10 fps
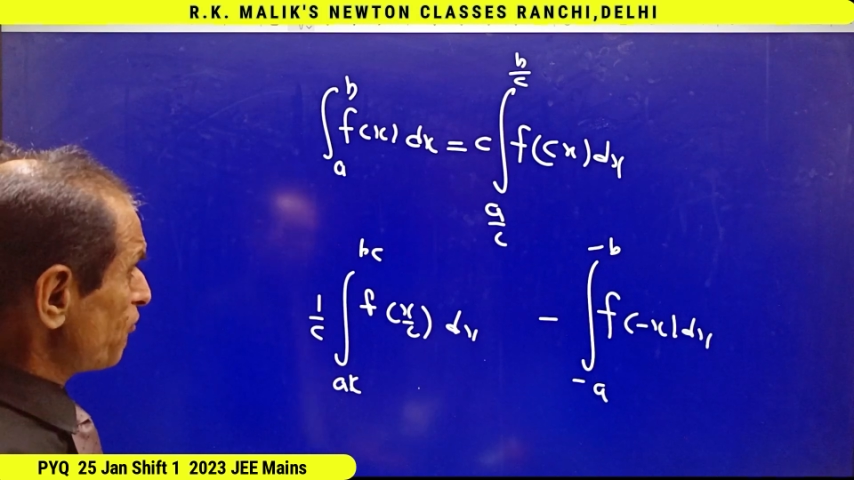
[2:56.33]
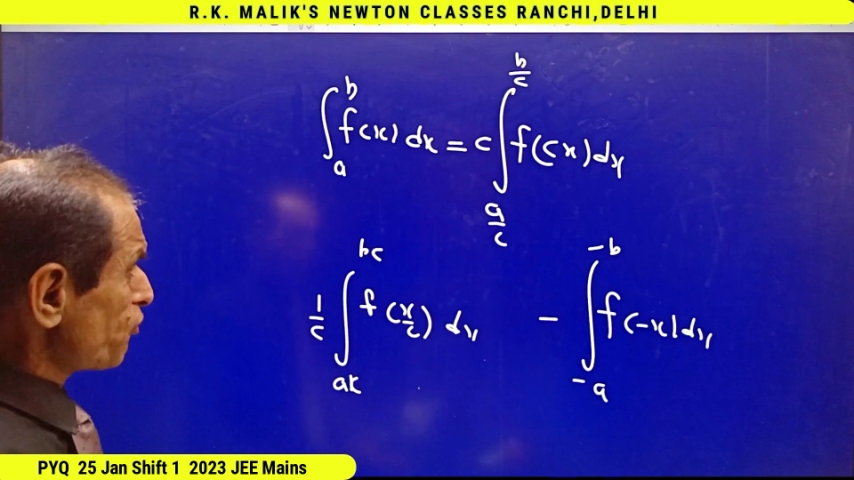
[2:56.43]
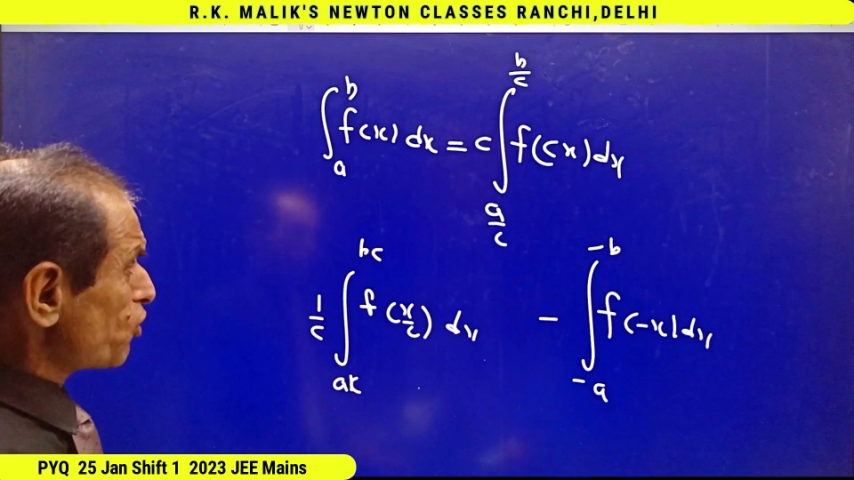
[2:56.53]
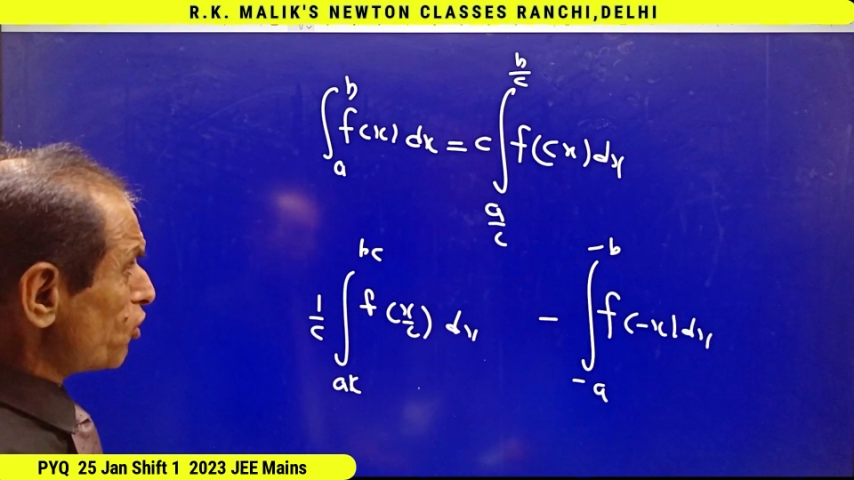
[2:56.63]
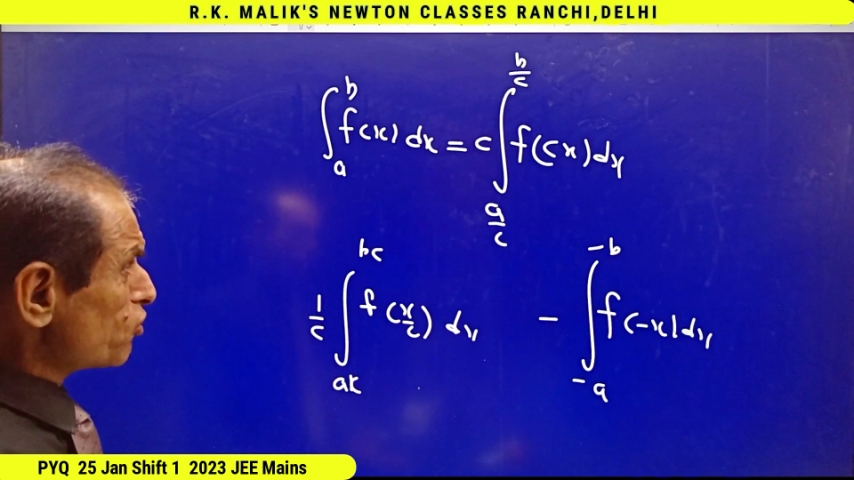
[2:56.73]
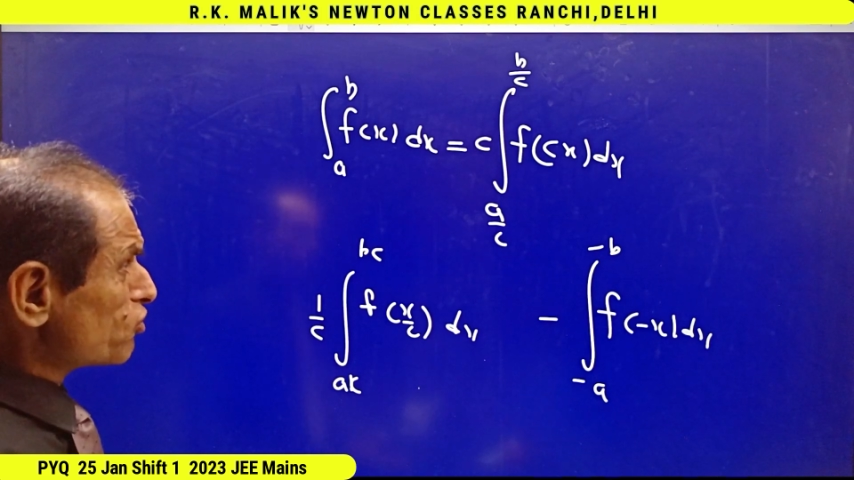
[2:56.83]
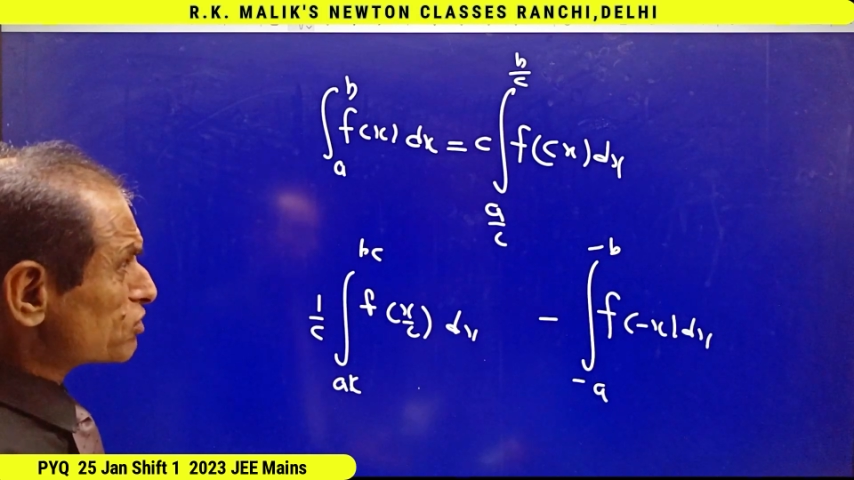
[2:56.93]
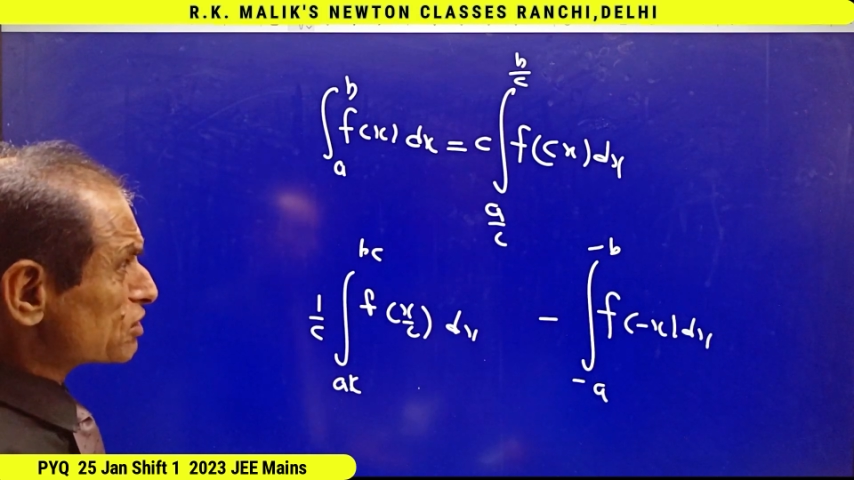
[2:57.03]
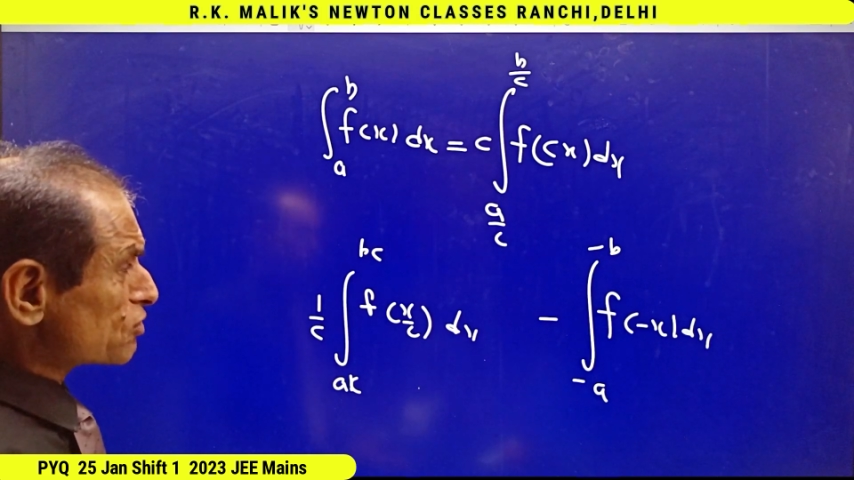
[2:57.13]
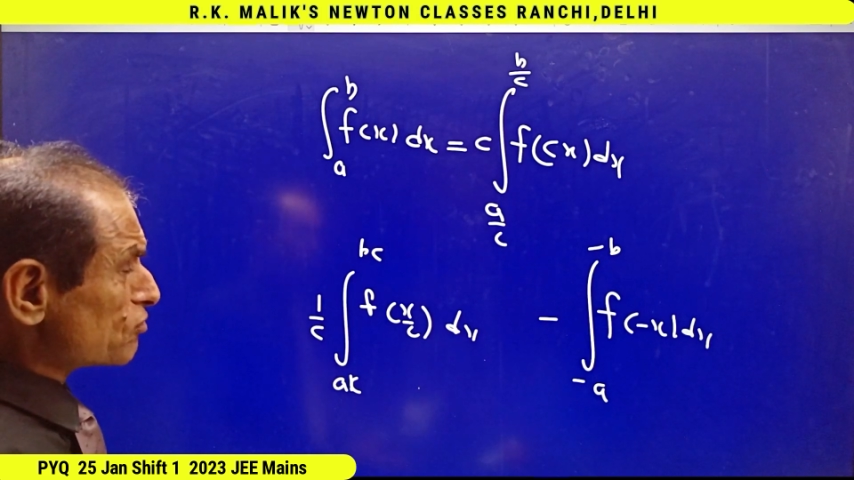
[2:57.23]
If you don't know
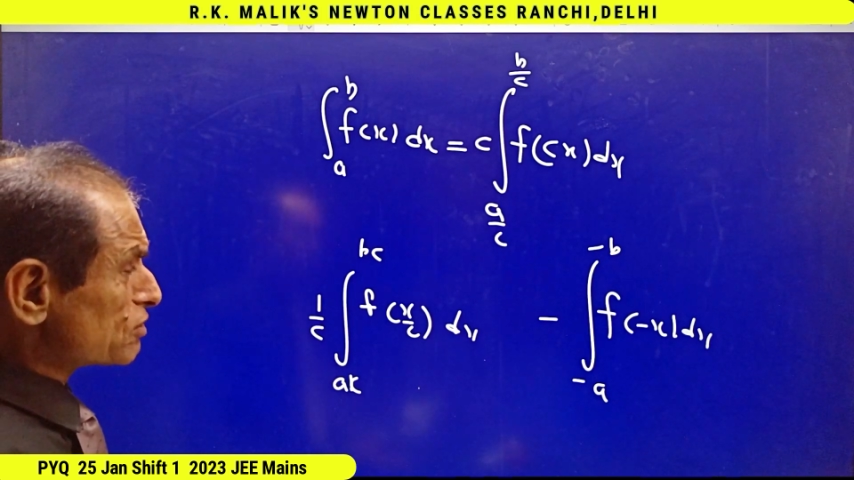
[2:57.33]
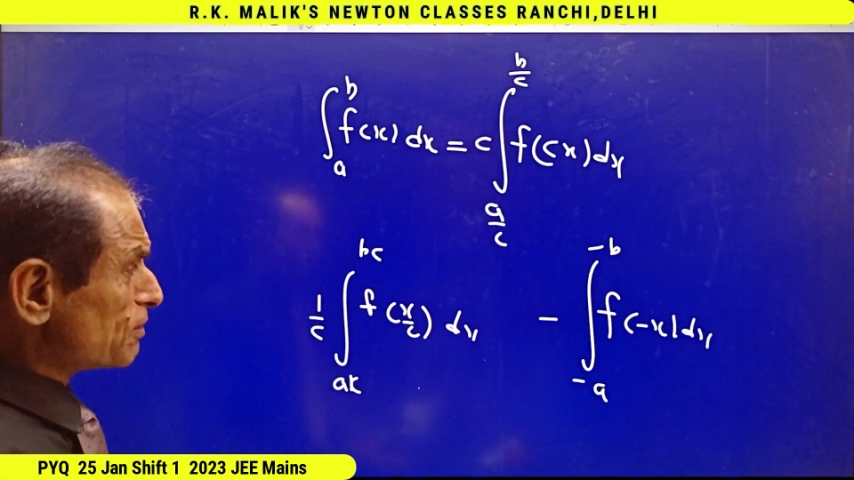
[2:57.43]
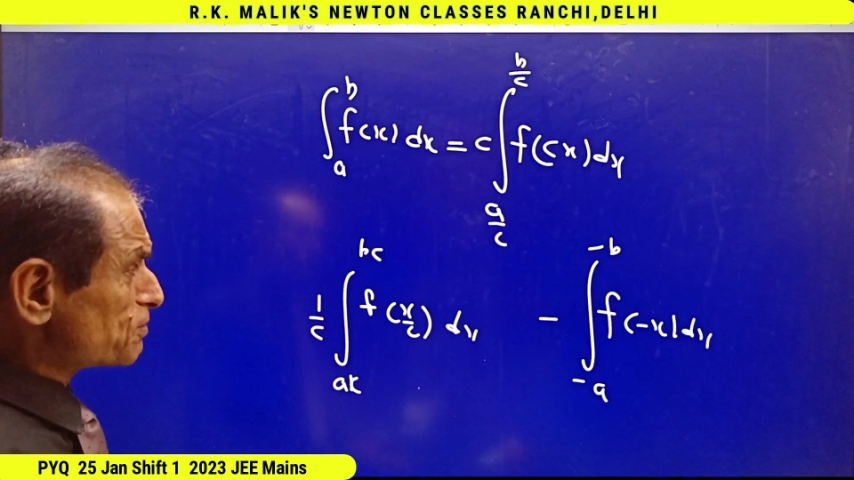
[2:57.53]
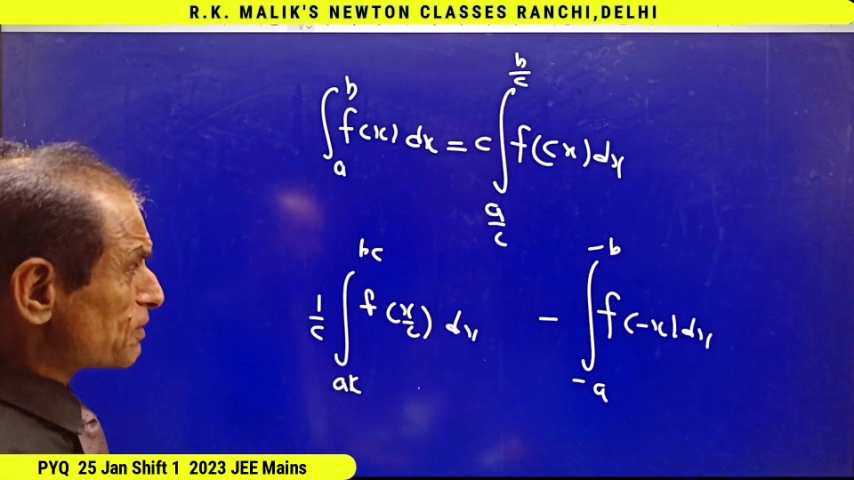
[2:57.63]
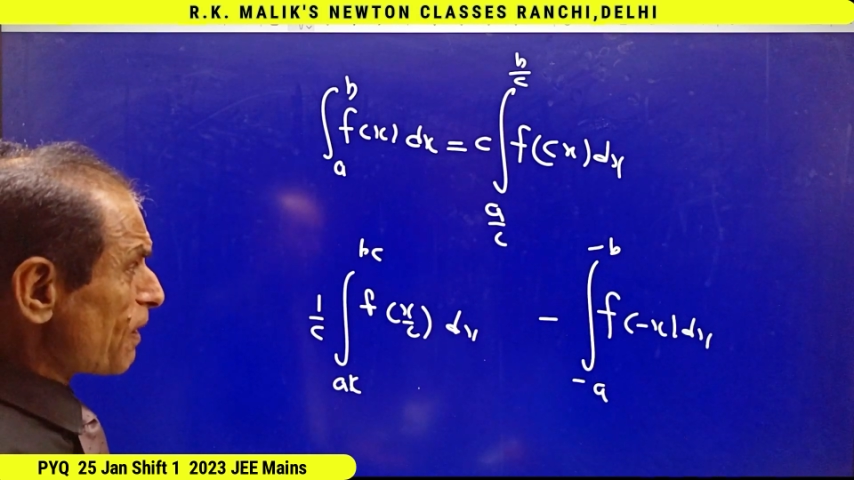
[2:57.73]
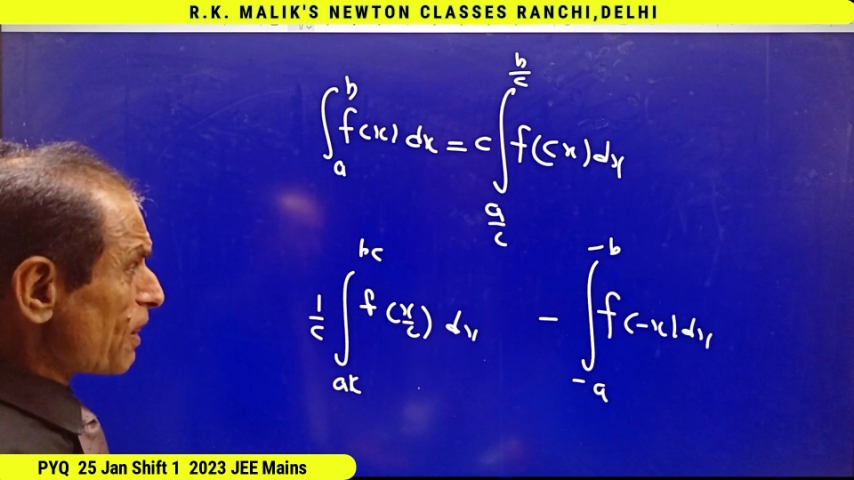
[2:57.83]
these concepts,